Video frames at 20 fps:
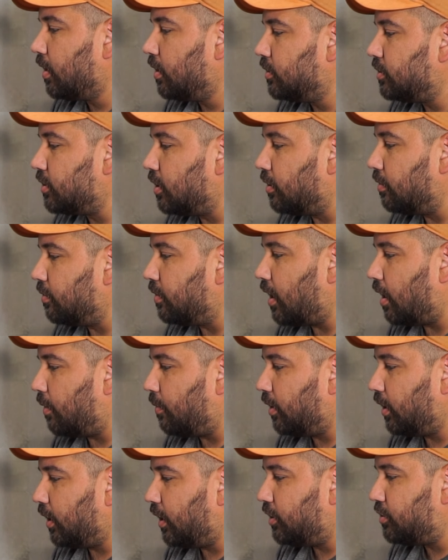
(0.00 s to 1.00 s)
So not
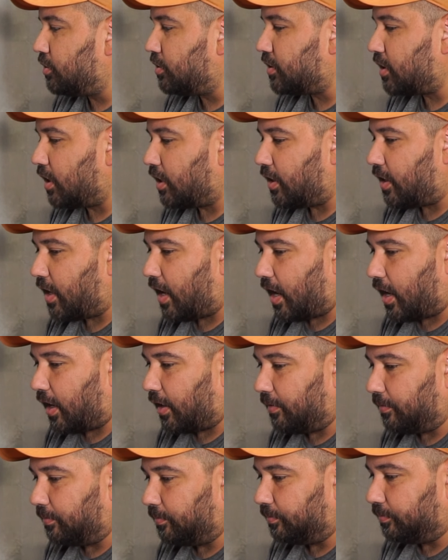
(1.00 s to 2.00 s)
really interested in
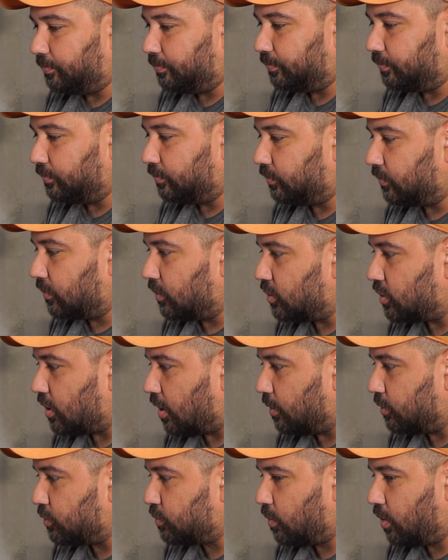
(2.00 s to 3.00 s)
that. So
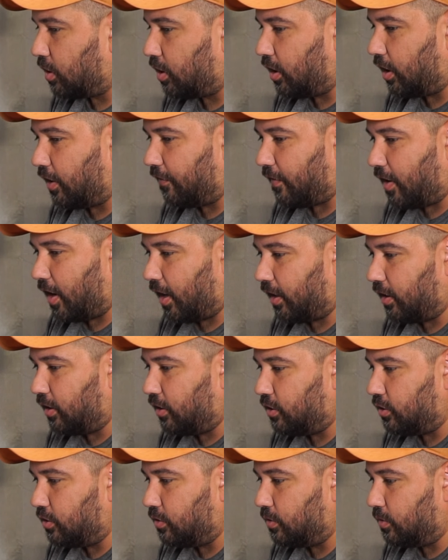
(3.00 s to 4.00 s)
I was wondering if I can
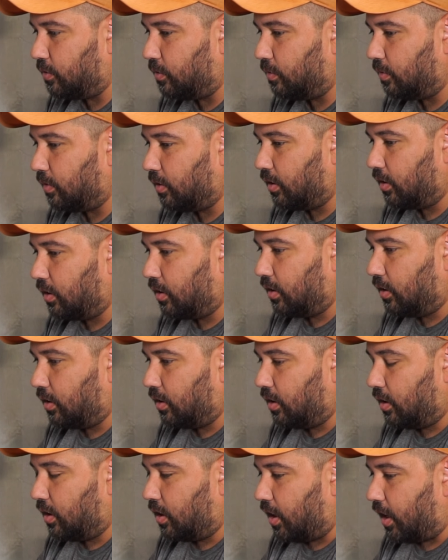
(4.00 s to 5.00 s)
do
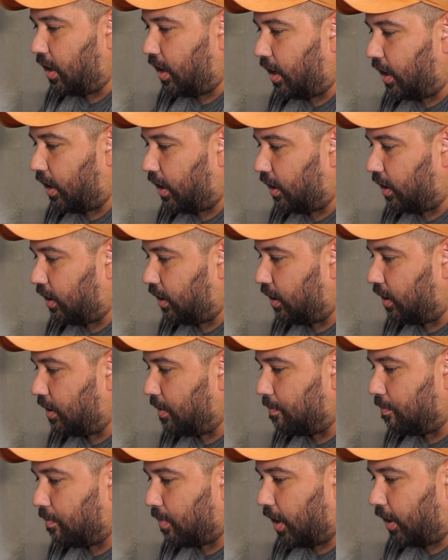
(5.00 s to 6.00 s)
a
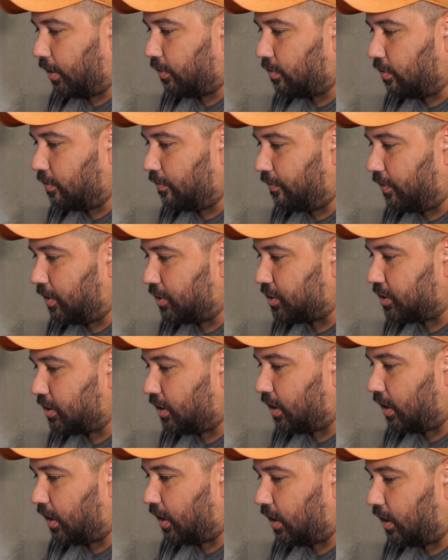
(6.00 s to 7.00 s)
micro fishing
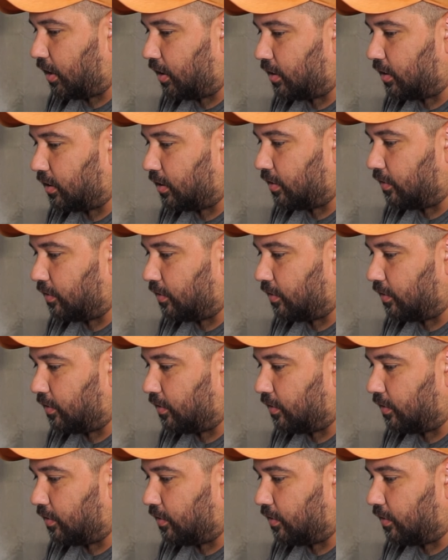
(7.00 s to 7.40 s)
kit